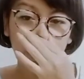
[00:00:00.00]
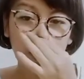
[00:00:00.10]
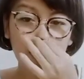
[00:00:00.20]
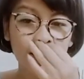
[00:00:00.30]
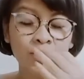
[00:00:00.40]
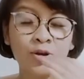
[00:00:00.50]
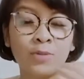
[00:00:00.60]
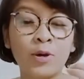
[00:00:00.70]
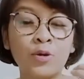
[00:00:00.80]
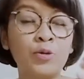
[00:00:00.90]
It's all about
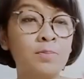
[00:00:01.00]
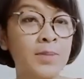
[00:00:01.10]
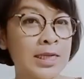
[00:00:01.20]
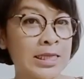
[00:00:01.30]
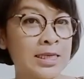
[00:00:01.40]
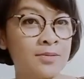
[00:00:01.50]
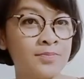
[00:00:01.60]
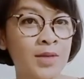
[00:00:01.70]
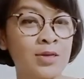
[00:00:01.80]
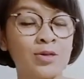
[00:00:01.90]
humanity.
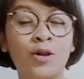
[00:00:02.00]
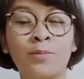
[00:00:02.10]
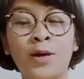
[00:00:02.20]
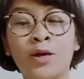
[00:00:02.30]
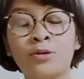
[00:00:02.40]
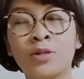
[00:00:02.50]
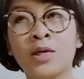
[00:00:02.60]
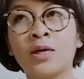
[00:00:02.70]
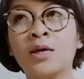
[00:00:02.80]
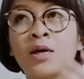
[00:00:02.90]
It's all about
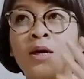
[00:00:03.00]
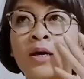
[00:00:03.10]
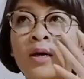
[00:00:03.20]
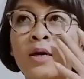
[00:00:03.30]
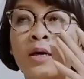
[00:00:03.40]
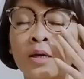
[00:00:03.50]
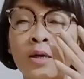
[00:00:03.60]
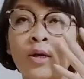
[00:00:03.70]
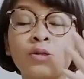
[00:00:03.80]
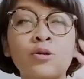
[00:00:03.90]

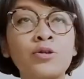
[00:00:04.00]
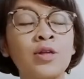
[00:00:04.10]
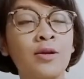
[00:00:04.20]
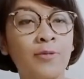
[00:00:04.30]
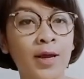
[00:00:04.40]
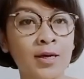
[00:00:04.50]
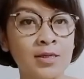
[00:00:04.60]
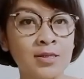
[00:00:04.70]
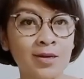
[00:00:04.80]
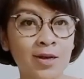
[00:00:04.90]
social awareness.
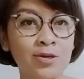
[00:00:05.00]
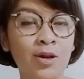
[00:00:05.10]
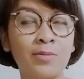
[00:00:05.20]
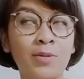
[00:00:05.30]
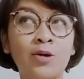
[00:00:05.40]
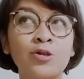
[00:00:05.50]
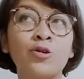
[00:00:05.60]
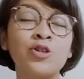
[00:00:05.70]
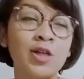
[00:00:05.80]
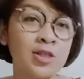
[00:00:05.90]
It's all about
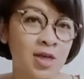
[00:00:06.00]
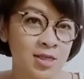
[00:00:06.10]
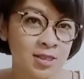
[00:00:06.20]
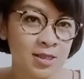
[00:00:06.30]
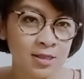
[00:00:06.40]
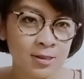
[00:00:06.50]
social justice.